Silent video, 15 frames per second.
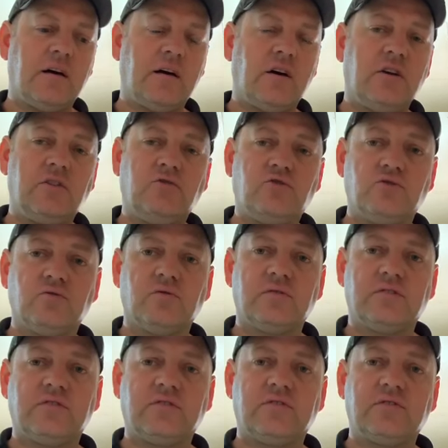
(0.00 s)

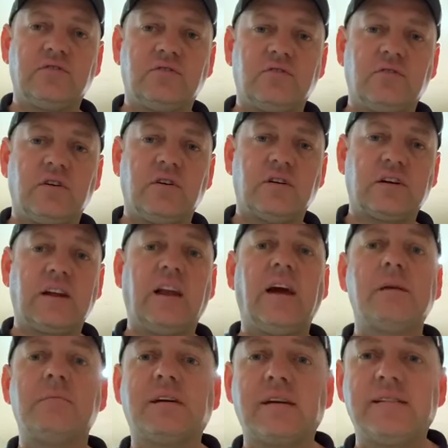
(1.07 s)
insurance
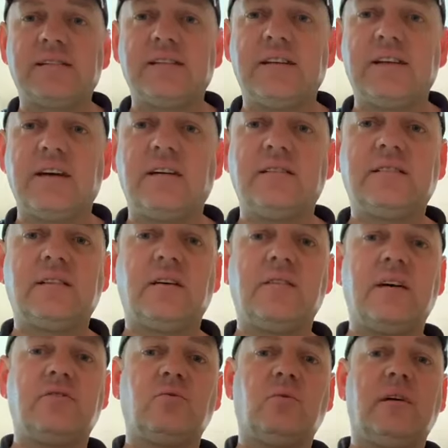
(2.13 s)
claim against it now, so
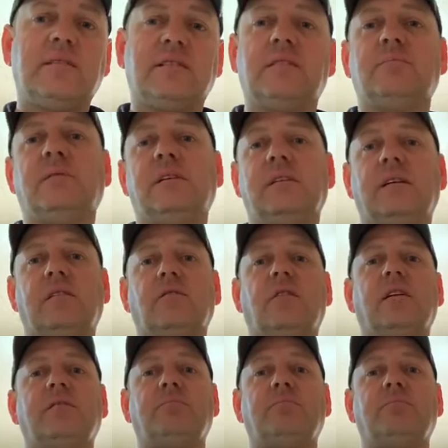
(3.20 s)
that's always going to be there, guys.